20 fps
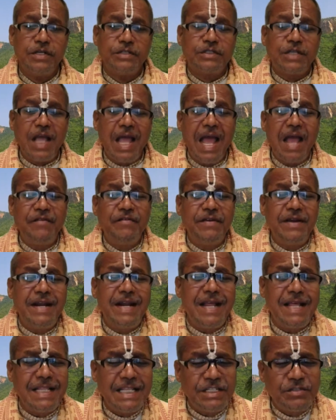So
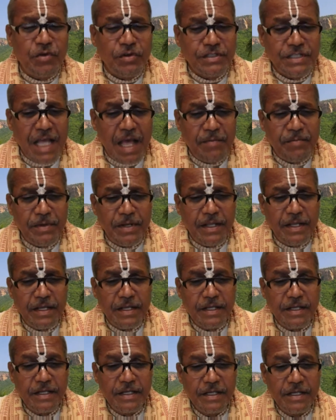every day this was
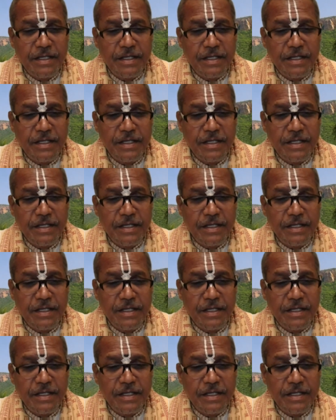happening.